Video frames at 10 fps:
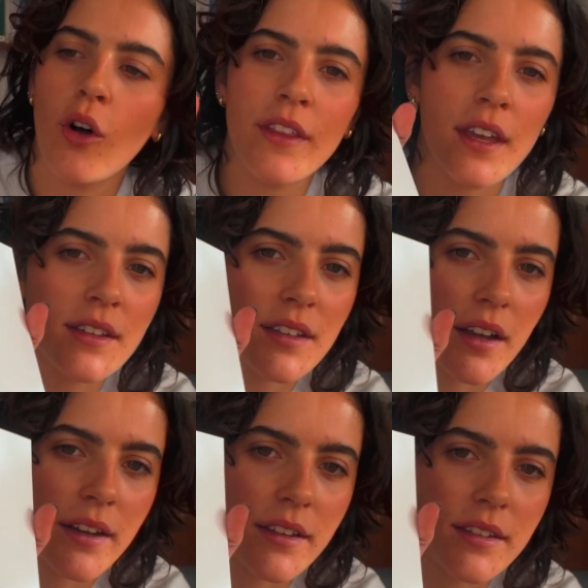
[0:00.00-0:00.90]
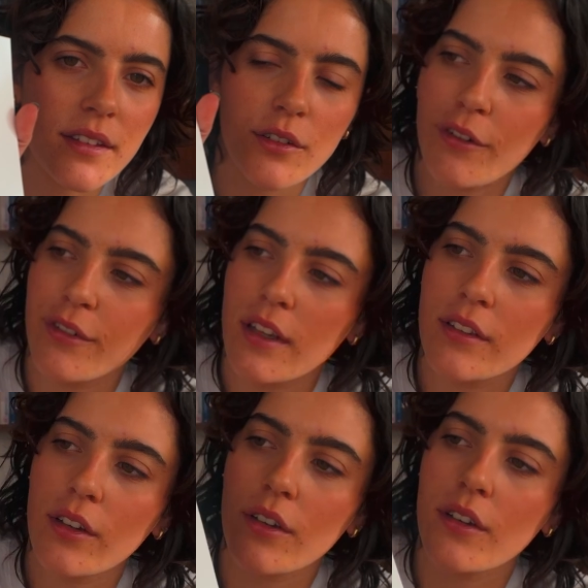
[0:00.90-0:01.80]
On the inside it's scruffy,
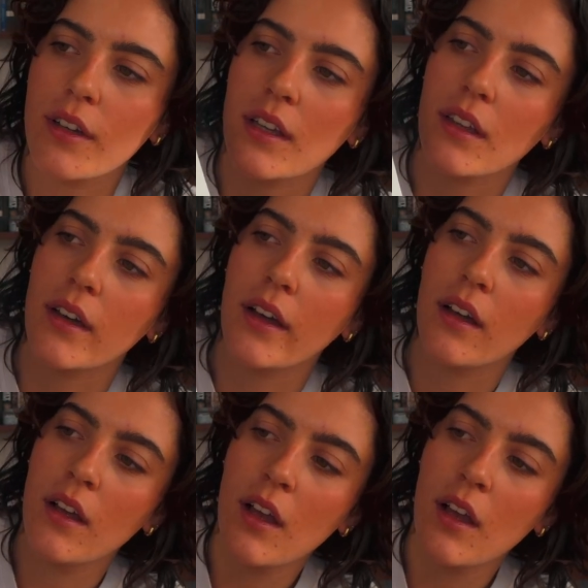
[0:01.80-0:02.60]
so you can either